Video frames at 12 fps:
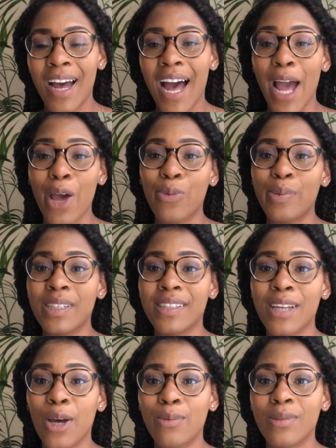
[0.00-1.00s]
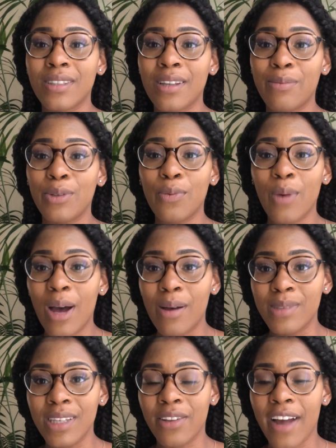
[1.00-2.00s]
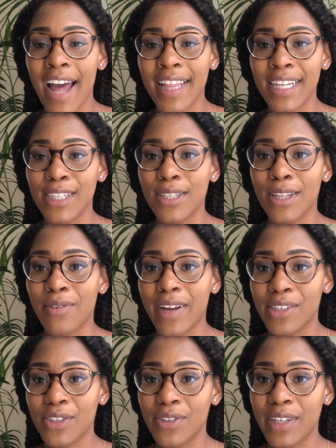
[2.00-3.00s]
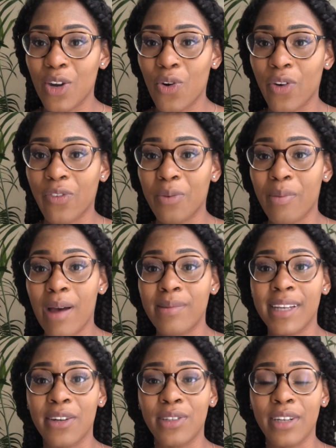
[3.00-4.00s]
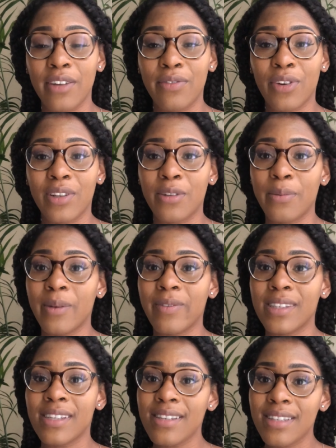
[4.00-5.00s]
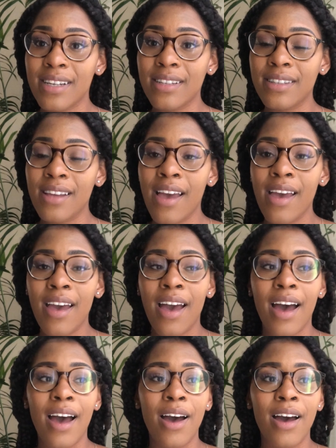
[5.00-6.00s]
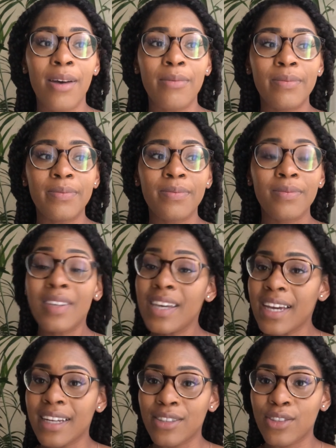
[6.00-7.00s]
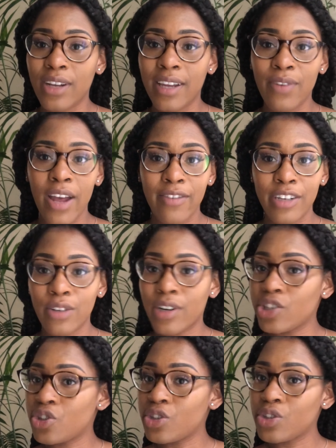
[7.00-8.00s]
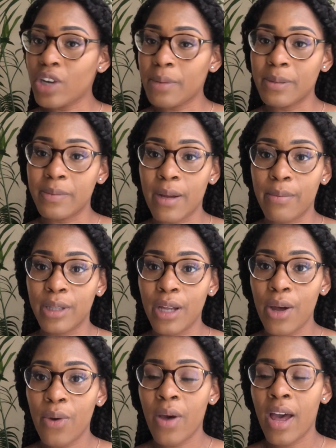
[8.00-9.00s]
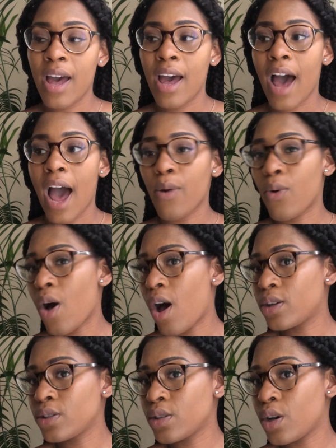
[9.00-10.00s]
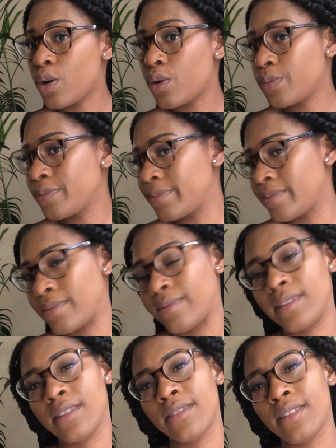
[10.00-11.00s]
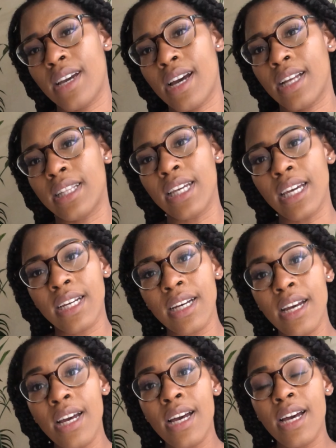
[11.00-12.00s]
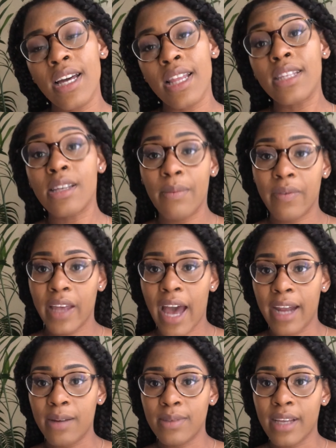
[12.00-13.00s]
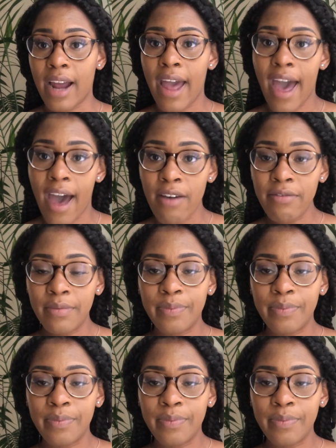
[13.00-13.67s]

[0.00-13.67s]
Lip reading: I hope it does help some new moms either add things to their registry or for moms that are looking for a little bit of assistance. Yeah, if you have any questions, drop them down below. I will also link some of the items that I have.